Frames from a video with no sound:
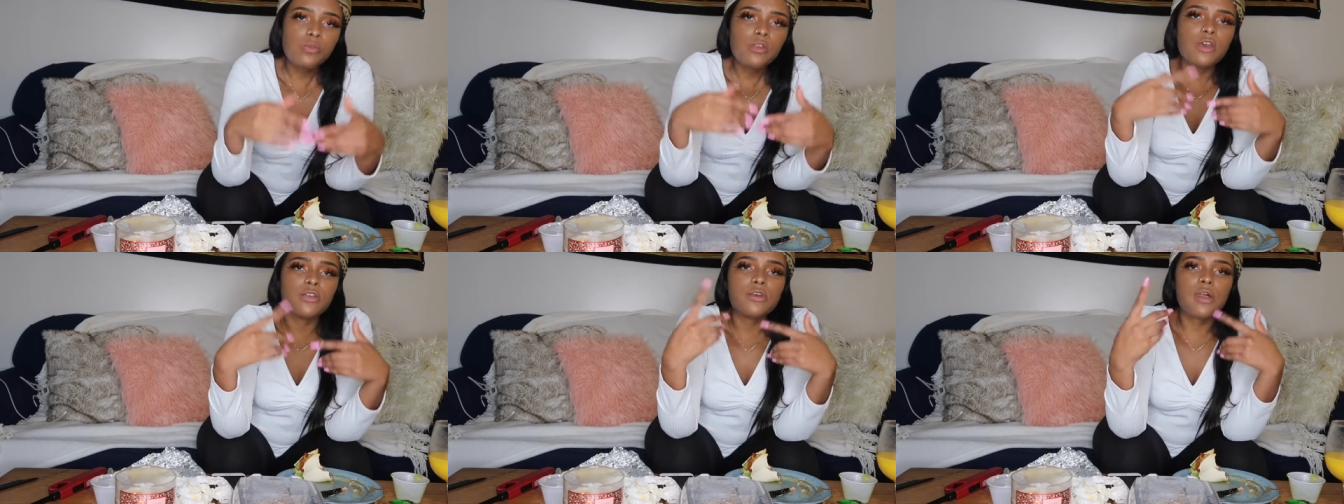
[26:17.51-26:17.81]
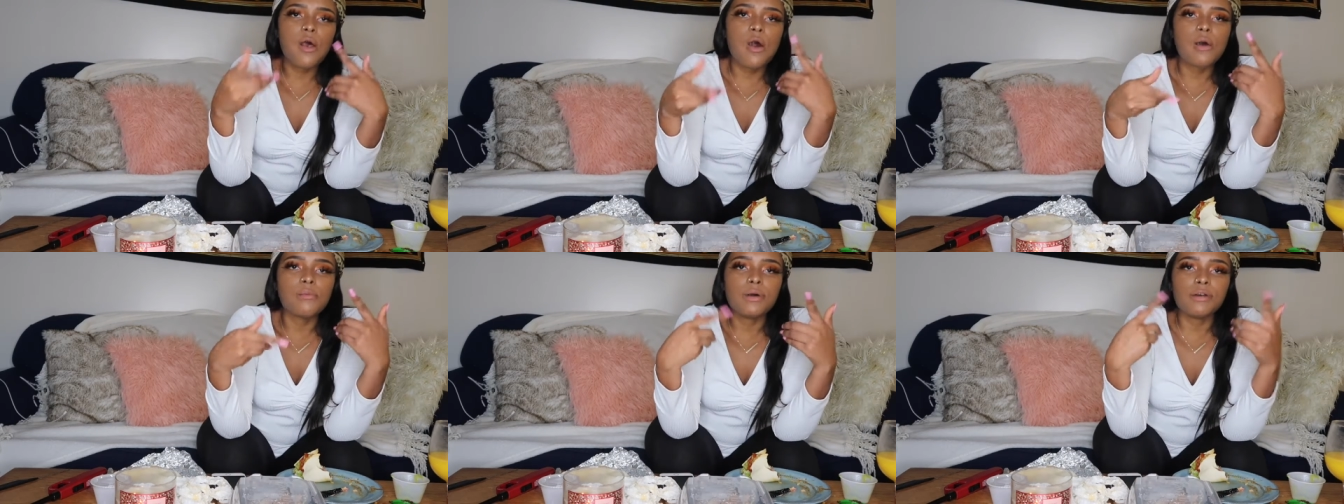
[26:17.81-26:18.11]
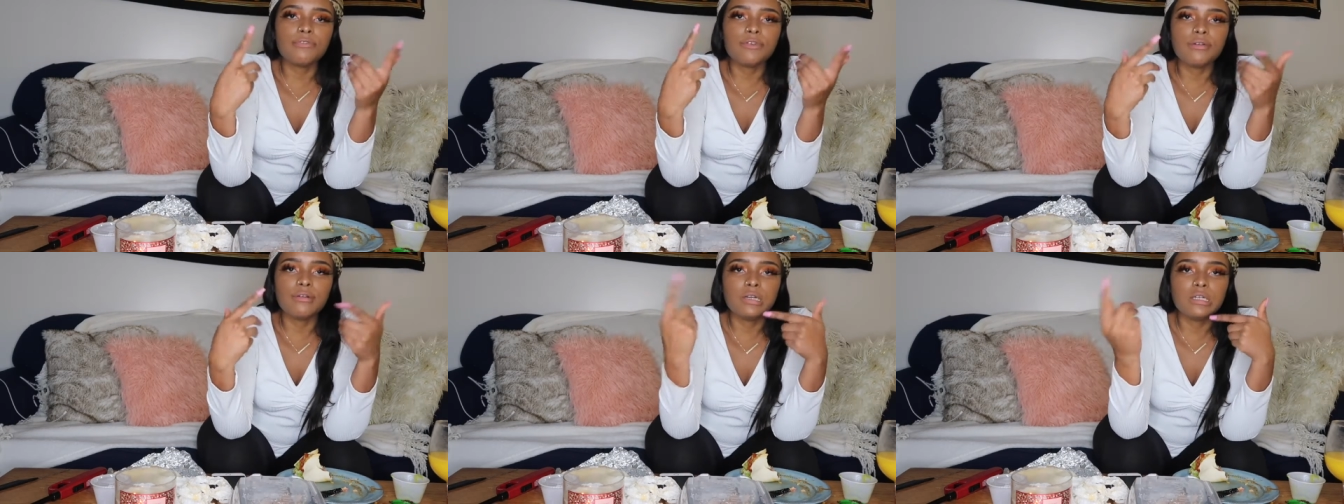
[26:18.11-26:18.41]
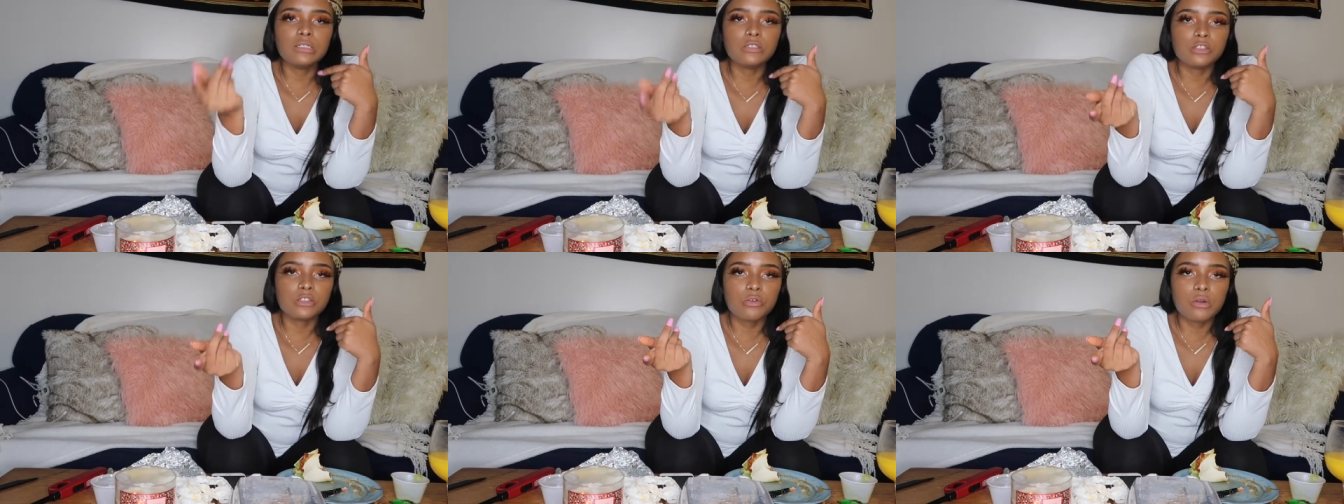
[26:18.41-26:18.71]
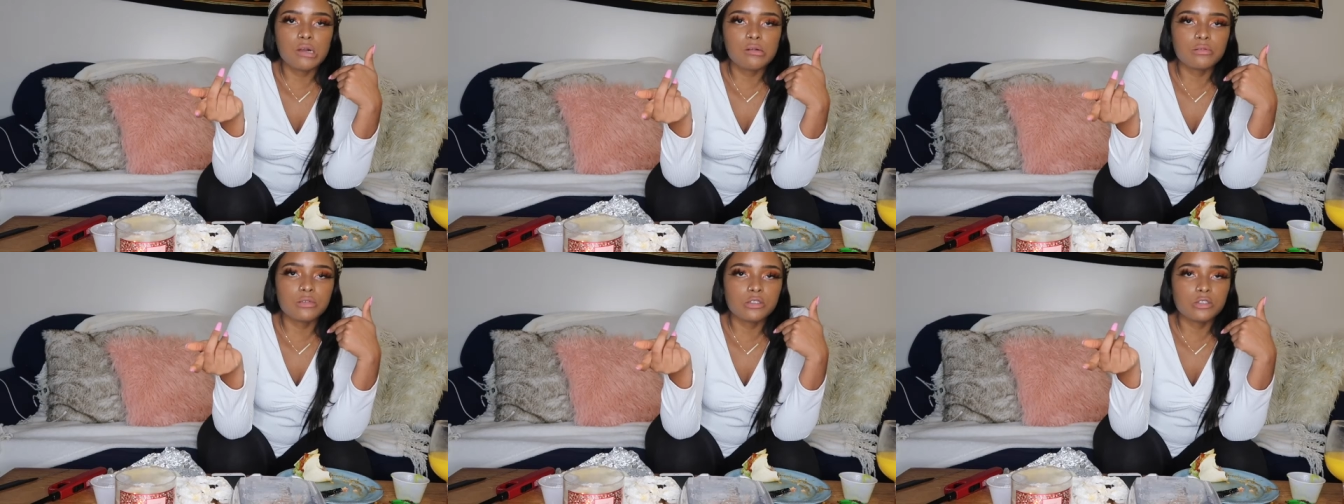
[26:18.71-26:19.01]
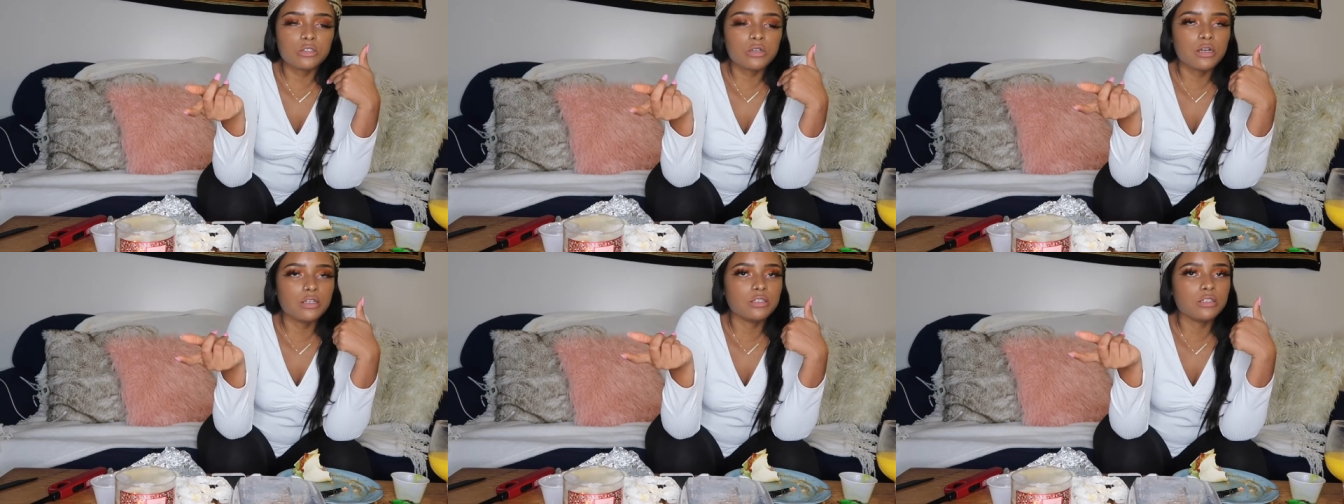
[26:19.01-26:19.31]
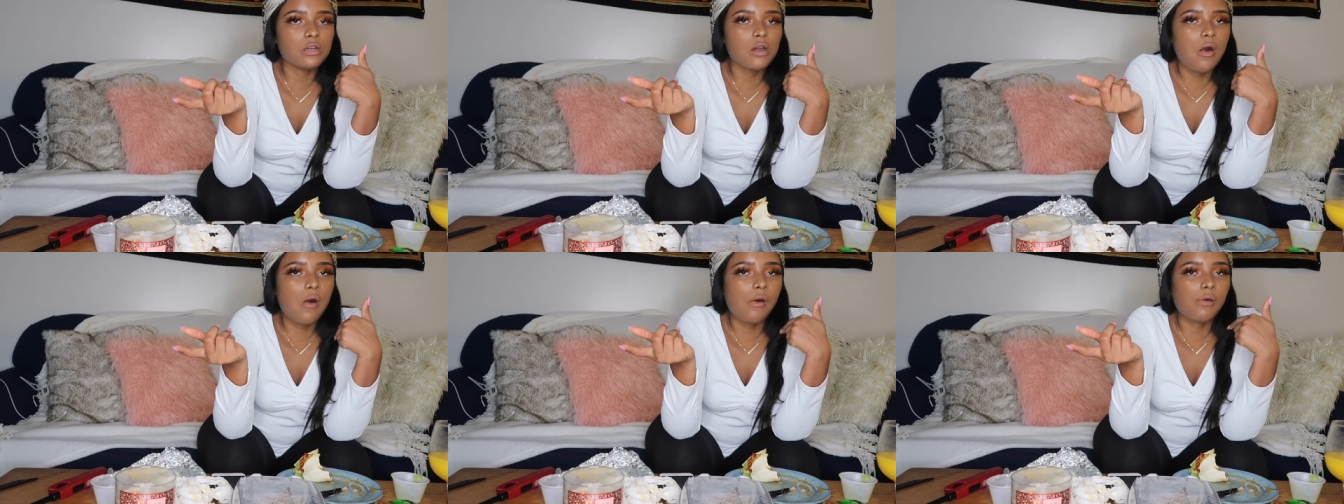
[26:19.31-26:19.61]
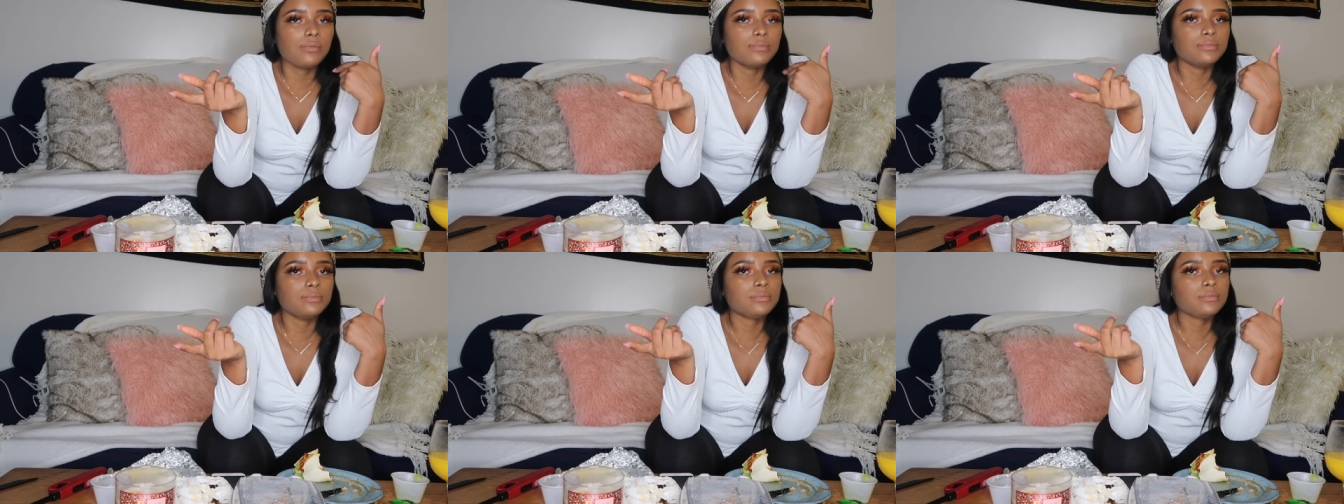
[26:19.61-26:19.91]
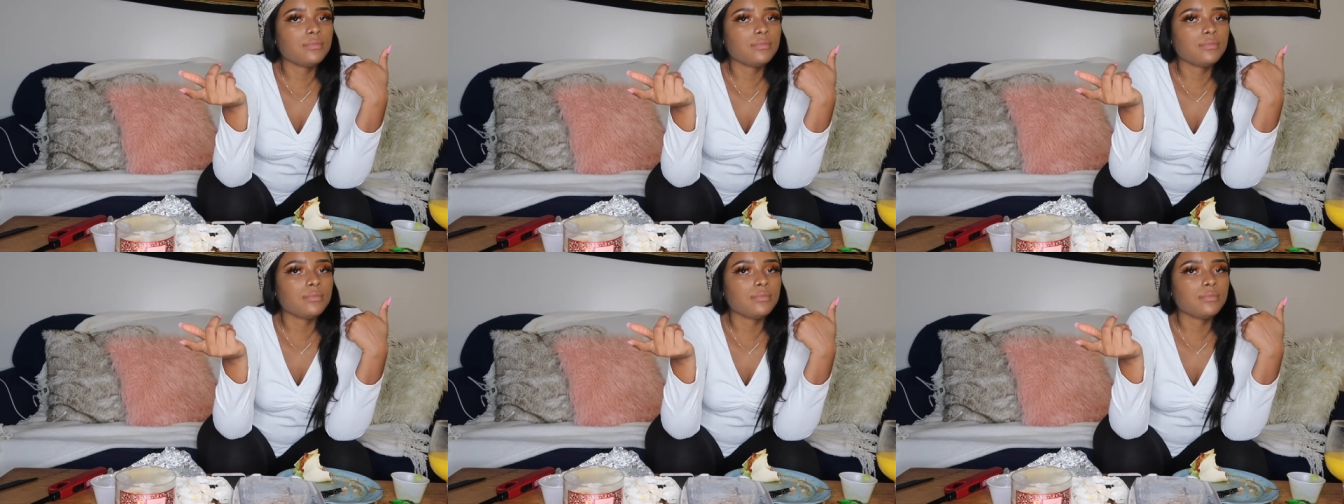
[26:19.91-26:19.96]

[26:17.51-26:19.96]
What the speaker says: and then all my favorite Instagrammers started to go